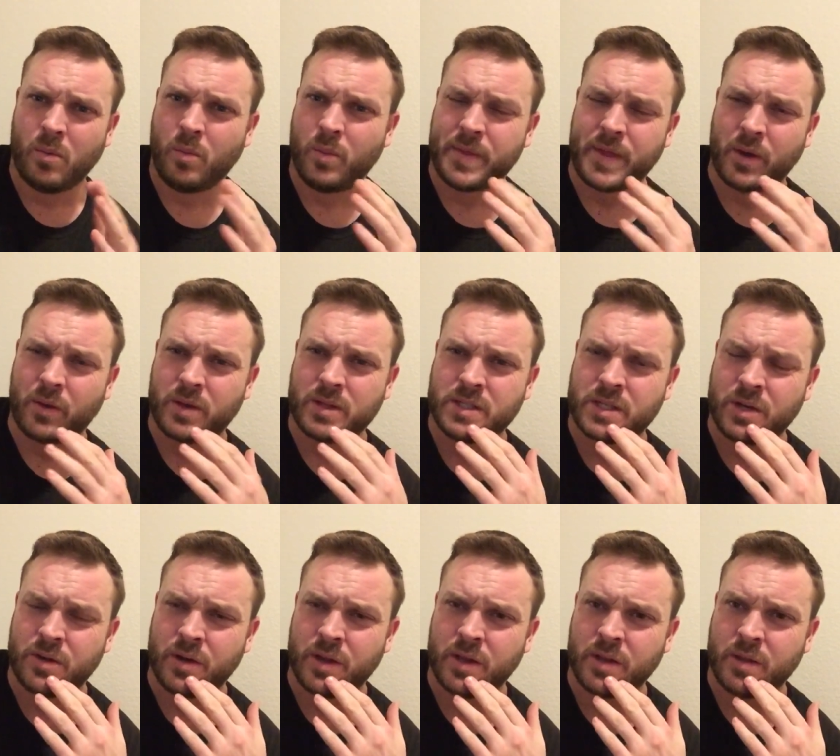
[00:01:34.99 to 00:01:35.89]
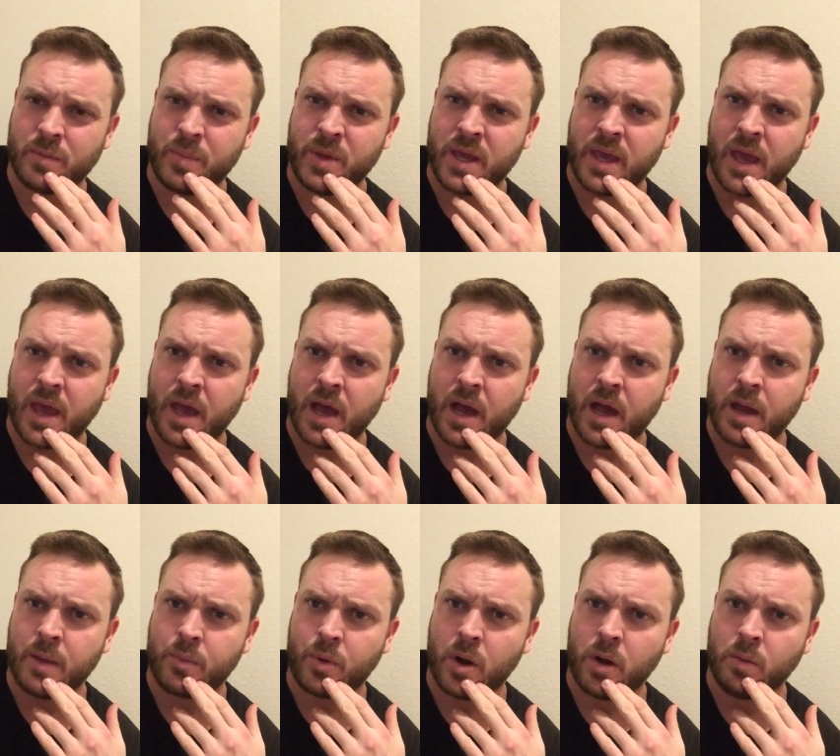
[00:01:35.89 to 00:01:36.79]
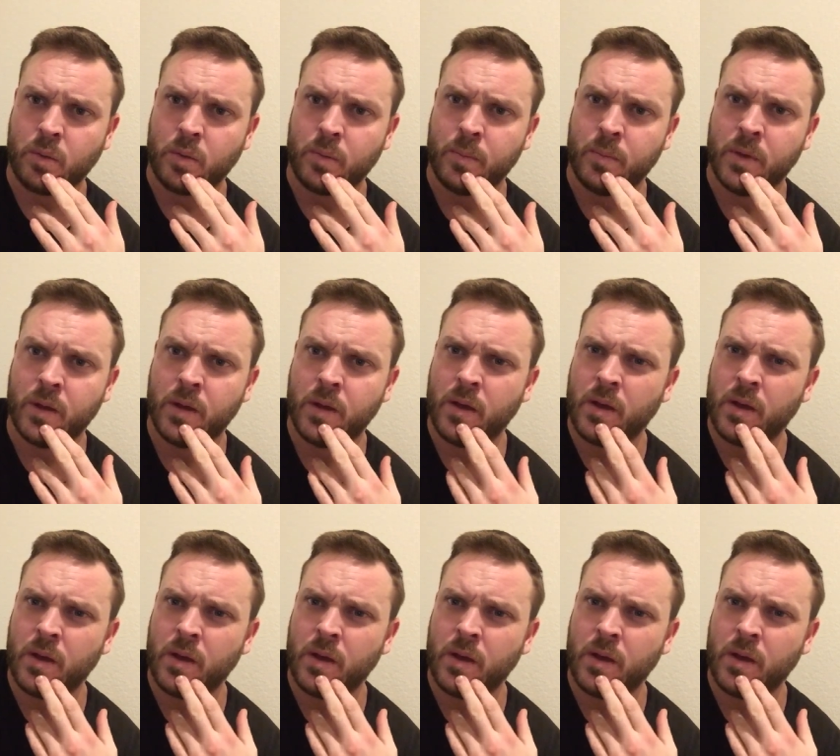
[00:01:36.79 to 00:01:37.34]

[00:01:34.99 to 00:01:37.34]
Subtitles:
without considering the PKI problem.